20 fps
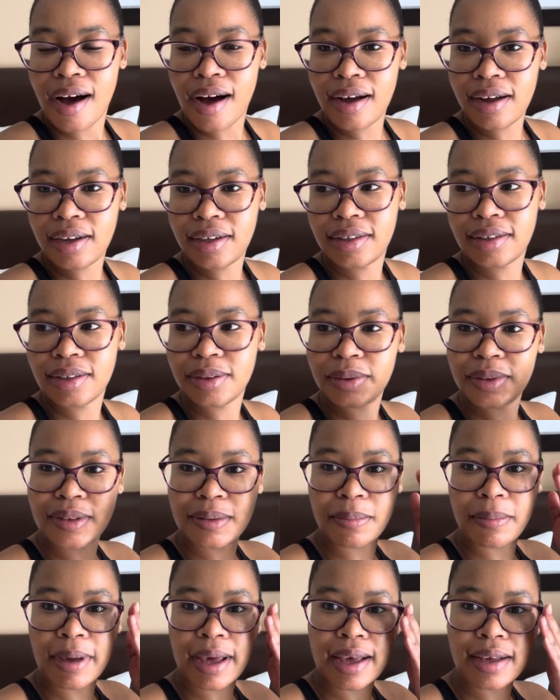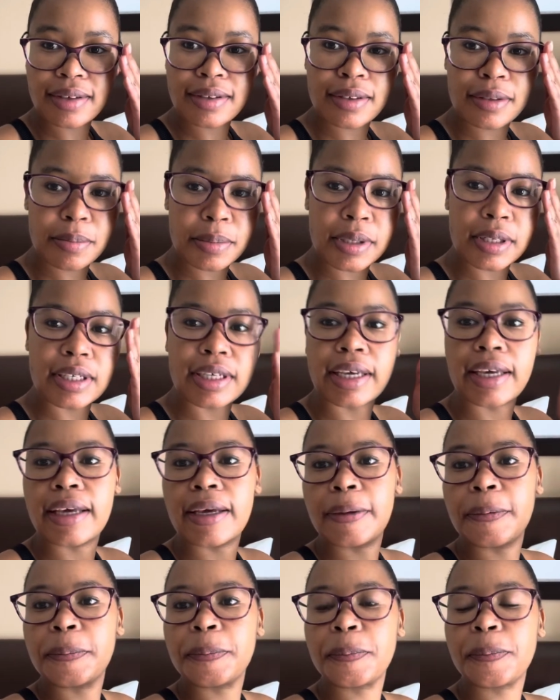Ah, it was a mess. It
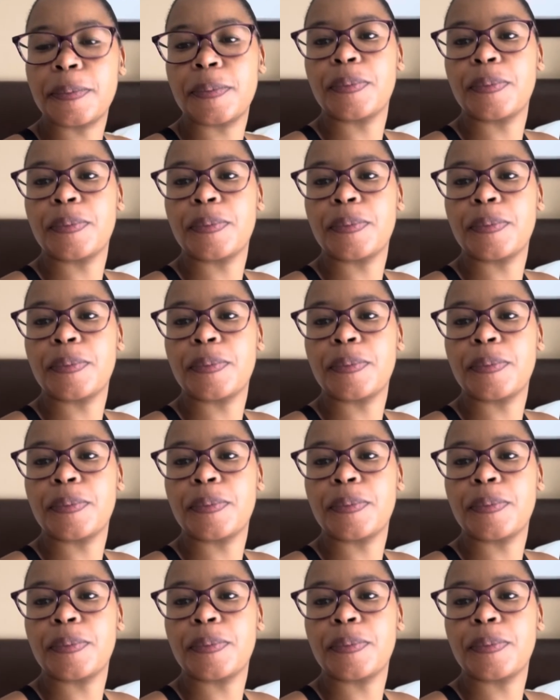came.